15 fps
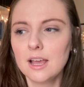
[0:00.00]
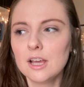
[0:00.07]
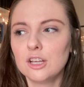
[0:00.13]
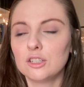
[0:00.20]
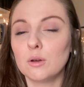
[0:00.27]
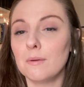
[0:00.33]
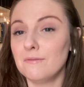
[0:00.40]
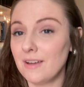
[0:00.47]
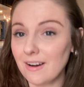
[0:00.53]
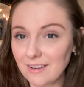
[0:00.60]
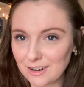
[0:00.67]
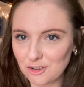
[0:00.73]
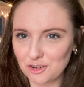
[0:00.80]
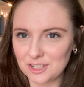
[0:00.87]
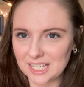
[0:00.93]
So I'm very
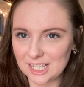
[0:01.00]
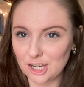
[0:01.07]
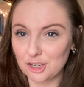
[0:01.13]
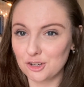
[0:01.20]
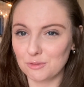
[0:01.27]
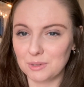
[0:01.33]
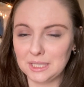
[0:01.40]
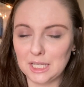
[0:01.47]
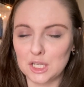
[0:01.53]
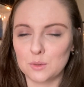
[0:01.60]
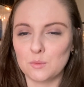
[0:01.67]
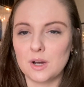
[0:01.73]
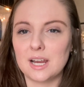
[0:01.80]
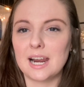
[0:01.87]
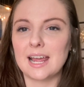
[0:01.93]
interested to read this
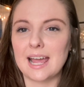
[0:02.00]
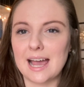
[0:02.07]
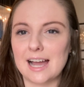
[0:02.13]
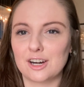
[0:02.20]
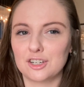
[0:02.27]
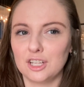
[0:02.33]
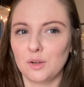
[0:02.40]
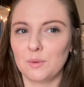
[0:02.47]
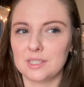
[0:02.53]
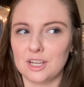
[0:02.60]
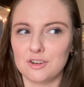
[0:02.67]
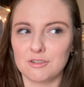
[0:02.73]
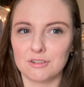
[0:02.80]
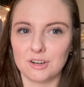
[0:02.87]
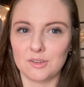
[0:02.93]
one. I actually was
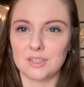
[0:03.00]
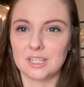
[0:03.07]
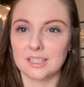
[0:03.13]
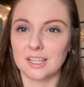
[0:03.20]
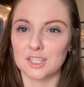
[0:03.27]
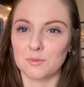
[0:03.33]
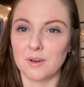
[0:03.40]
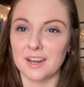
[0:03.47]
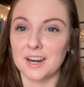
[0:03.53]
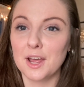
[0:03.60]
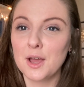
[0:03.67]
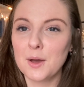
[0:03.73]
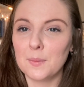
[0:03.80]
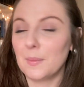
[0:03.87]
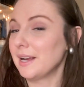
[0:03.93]
introduced to this one
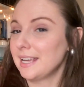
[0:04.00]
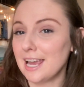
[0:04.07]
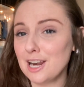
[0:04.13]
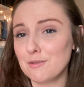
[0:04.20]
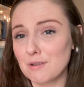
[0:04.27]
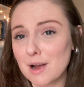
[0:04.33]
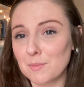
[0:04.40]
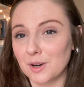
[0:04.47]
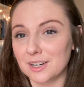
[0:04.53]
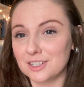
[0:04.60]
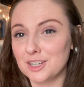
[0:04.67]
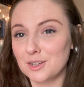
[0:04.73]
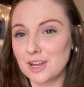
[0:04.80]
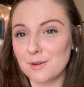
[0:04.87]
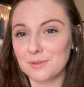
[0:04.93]
by Katie Roberts.
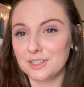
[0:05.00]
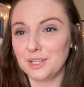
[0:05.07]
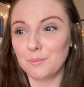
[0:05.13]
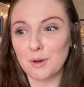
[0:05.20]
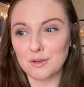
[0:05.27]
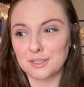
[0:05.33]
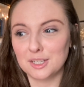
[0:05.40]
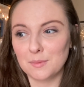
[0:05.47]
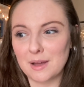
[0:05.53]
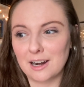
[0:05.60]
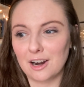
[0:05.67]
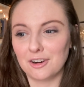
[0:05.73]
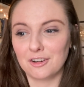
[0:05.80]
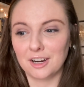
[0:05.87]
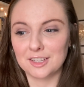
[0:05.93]
She, she posted about
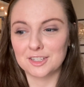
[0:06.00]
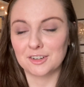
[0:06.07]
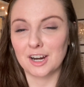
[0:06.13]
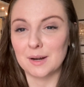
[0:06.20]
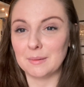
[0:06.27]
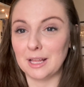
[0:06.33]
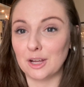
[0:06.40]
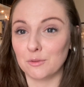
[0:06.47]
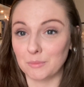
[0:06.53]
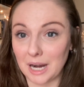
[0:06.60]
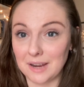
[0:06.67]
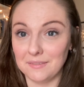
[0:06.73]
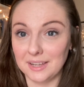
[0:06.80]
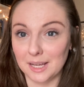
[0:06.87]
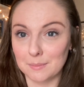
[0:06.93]
it on her Instagram, like
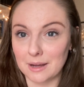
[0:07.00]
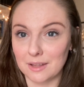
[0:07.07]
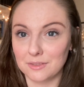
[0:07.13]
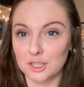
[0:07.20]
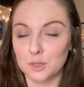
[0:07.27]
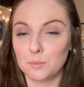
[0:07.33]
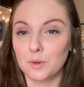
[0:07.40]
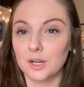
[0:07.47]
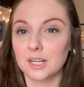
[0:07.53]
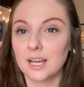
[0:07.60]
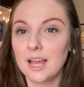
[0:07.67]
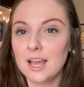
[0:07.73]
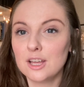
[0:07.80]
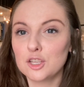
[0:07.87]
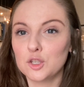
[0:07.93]
raving about this book.
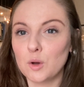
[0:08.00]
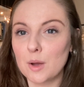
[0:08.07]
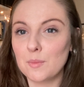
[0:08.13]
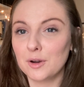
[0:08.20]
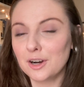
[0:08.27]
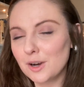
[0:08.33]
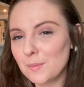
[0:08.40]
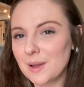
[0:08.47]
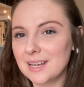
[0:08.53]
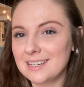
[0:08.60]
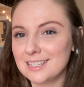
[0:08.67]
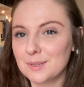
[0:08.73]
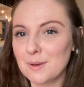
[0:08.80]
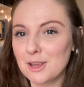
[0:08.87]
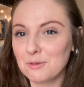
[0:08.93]
So I put it on my
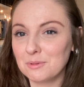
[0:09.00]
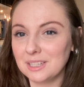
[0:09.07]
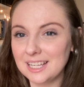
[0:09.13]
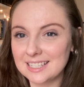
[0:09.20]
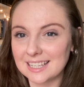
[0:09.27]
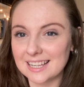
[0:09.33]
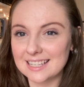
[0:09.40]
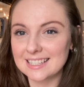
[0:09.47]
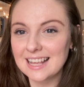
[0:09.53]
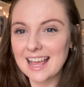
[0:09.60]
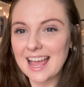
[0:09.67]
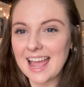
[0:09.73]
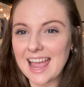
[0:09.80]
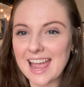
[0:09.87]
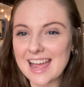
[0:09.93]
anticipated releases,
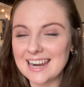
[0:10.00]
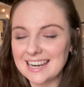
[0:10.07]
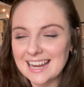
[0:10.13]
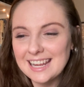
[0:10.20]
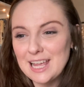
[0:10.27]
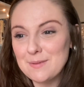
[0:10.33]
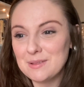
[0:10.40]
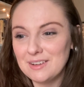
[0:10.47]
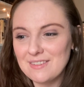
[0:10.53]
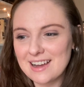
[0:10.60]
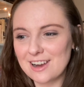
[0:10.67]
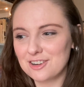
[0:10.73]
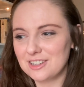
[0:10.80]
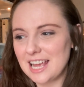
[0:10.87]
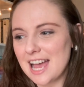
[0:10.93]
and I can't believe
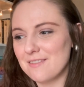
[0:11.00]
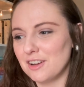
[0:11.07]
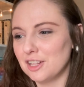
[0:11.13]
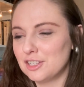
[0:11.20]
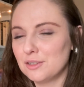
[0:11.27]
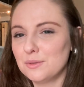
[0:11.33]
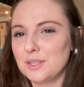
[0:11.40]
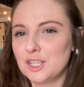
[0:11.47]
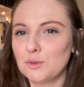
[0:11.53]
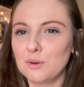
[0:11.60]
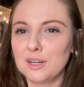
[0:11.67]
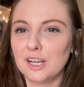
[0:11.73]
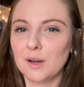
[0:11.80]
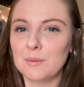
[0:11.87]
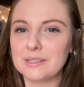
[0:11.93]
I actually have it. So this
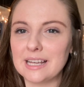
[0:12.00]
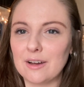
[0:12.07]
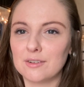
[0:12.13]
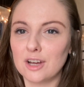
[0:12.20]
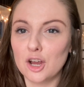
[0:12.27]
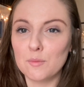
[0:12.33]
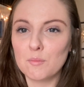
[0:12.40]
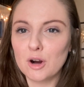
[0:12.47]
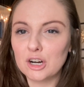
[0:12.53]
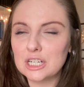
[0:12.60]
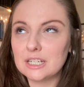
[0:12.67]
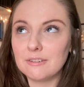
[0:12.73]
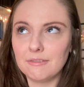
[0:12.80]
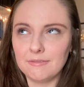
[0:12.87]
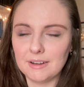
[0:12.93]
one comes out on
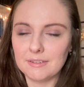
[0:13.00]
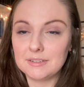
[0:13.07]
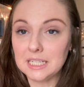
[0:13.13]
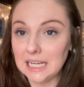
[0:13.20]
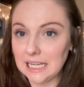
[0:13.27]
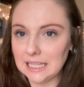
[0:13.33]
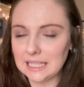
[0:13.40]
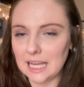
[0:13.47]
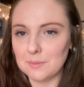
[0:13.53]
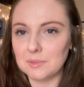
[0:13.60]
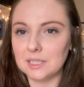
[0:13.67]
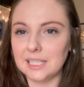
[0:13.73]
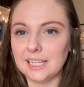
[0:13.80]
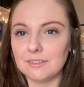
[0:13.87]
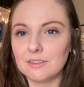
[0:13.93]
March 15th, I
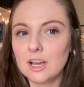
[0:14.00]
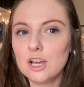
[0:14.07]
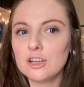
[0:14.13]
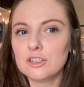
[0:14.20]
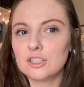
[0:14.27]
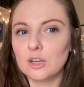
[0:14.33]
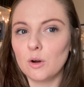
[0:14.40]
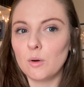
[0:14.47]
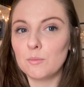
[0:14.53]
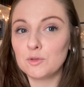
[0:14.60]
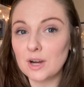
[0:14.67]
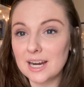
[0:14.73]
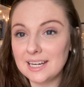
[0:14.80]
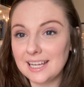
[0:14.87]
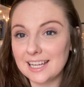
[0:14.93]
believe. So I'm
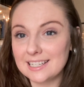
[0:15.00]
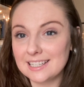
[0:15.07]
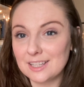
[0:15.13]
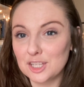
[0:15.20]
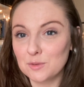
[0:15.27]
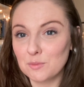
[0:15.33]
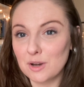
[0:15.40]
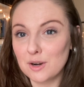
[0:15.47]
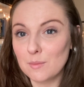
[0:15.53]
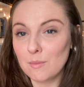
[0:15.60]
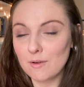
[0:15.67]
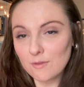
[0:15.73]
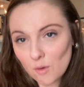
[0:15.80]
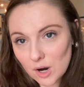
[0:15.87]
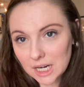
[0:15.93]
trying to get to this one
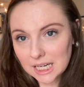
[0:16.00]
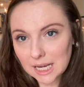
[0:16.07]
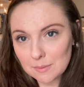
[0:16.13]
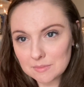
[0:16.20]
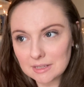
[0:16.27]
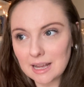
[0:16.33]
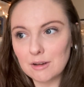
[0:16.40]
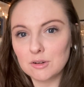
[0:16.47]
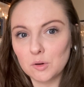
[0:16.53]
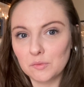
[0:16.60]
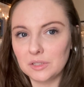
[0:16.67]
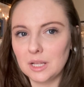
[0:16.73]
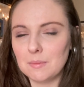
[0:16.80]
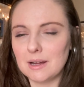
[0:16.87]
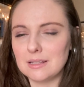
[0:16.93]
before it comes out
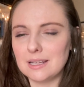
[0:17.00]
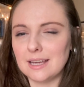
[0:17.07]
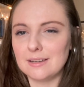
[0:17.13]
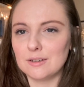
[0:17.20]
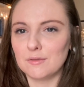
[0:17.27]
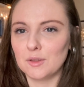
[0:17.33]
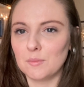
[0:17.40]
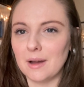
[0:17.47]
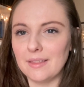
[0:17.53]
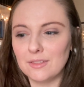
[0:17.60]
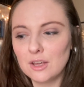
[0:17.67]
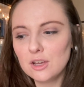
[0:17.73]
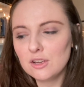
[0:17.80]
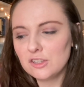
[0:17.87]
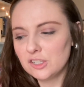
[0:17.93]
hopefully by the end of the month.
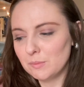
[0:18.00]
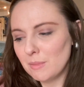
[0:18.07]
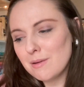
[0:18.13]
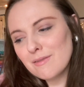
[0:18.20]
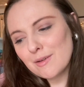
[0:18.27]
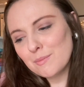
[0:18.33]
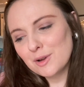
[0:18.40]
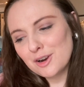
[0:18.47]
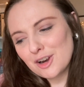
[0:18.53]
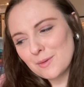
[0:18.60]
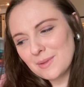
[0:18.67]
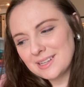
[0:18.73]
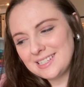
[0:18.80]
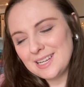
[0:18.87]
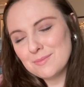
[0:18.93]
So maybe if I put it on
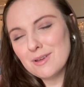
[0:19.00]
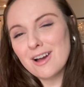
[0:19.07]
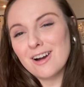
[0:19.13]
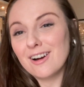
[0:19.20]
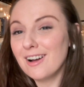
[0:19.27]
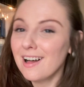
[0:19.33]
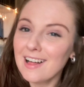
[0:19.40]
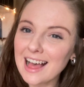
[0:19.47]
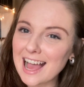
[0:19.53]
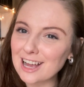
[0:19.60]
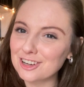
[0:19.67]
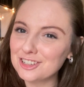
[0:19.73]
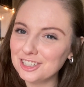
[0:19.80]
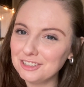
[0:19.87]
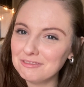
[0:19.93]
my TBR, I'll
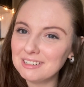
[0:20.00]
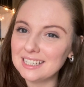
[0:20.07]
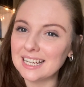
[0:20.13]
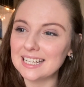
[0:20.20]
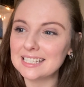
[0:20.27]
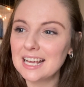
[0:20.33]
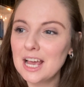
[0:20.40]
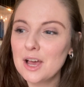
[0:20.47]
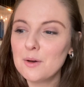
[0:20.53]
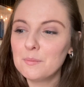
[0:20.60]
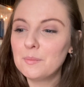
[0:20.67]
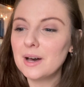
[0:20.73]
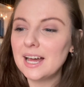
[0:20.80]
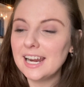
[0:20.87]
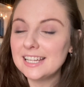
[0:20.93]
actually read it.
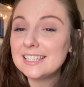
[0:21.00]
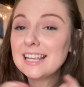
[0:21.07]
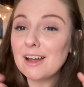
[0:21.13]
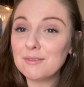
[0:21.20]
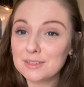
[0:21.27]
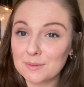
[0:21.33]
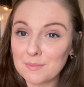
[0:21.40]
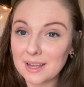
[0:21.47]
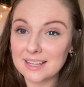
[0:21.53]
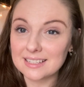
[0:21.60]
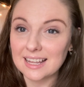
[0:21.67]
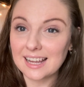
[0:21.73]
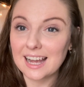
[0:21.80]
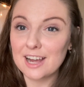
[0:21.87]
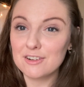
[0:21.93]
But it sounds
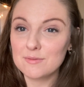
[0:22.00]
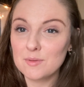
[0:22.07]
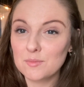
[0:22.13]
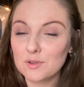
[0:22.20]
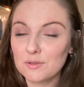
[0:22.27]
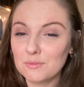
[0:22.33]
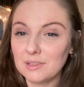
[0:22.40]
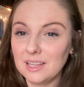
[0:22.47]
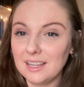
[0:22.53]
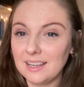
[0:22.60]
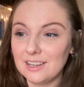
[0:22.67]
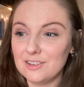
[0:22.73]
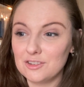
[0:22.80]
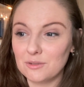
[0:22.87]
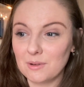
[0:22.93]
amazing. I remember really
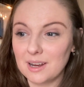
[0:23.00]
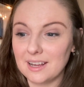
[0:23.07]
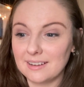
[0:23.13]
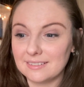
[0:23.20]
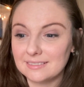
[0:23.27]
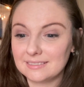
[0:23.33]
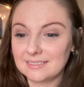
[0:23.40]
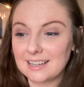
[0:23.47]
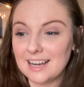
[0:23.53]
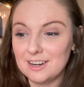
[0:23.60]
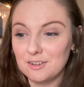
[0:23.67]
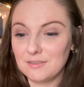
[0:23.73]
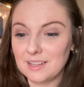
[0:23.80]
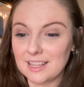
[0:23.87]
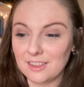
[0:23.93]
enjoying kind
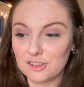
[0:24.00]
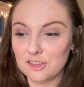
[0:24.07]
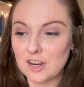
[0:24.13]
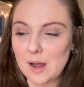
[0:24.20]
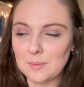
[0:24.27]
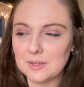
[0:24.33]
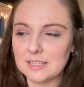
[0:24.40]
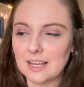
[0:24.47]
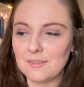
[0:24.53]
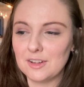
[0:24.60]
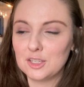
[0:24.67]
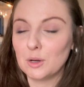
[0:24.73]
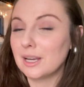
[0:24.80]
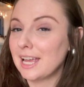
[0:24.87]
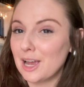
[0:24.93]
of like the synopsis of it,
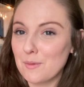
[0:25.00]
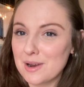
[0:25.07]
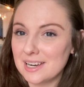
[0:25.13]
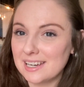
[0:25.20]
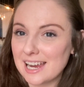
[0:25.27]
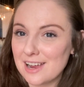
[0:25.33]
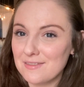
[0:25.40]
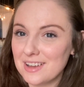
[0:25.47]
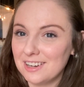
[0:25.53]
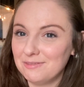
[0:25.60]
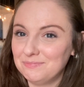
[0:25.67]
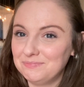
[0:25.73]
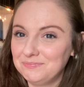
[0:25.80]
so I can't wait to dive in.